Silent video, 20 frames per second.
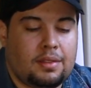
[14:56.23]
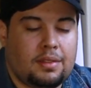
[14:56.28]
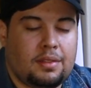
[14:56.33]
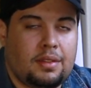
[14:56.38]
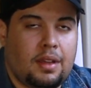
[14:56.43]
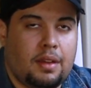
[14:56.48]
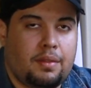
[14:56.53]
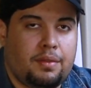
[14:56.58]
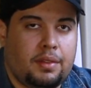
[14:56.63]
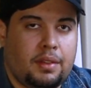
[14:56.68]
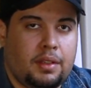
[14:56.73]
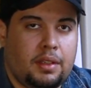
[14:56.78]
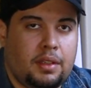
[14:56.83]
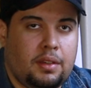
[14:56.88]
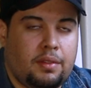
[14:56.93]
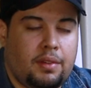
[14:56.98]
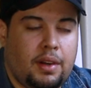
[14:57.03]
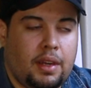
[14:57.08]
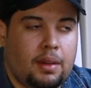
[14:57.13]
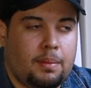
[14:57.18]
this is
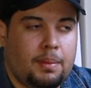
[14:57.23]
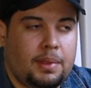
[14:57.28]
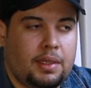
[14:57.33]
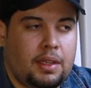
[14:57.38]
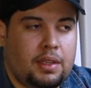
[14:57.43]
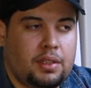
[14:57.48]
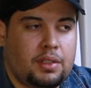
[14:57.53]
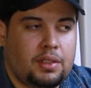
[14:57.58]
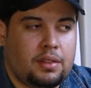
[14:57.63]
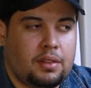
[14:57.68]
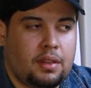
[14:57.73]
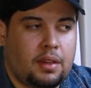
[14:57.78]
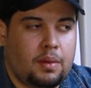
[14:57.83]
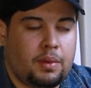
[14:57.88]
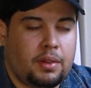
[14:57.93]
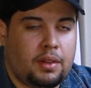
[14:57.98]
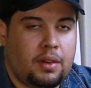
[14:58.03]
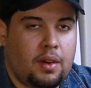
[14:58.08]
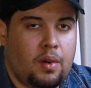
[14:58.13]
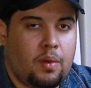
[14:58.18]
definitely a
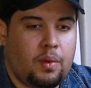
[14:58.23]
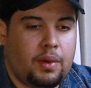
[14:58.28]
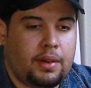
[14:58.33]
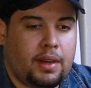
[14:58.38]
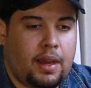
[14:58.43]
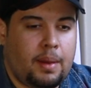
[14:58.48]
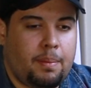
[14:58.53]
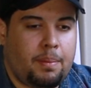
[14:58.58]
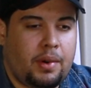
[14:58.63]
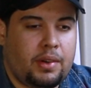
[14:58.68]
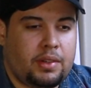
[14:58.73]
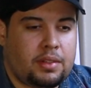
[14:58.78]
recommendation I would go with.